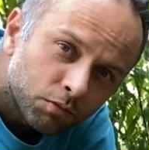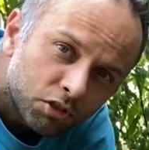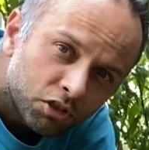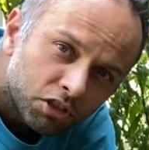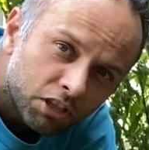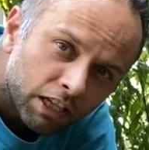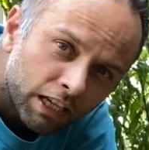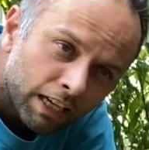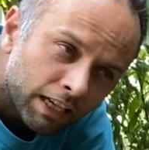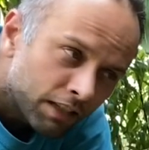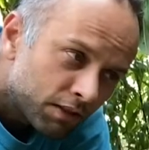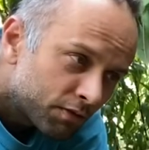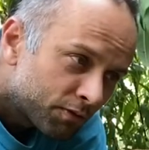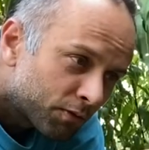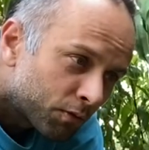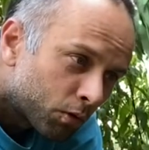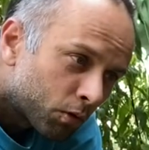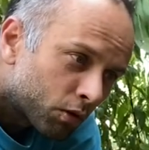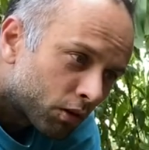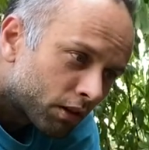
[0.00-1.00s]
shade
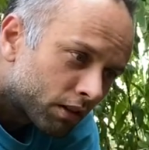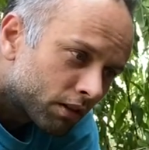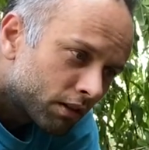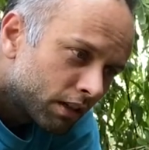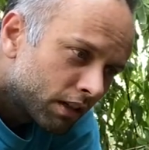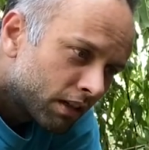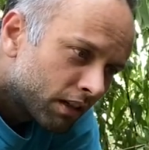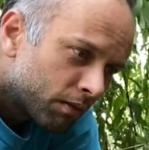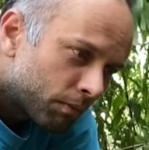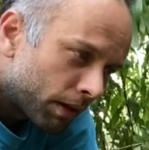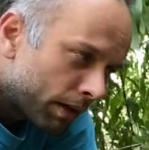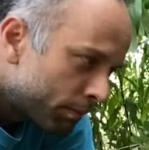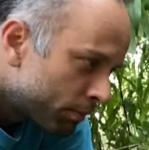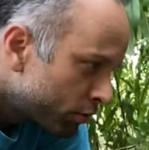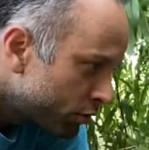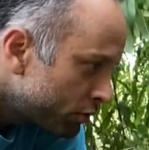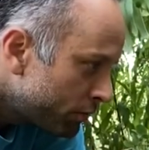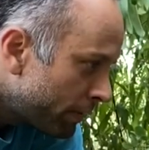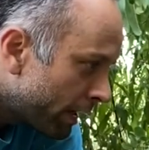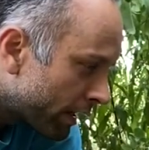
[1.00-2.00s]
for my
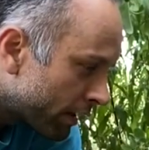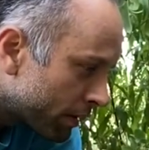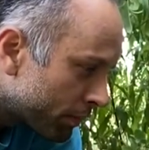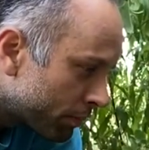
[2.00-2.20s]
blueberry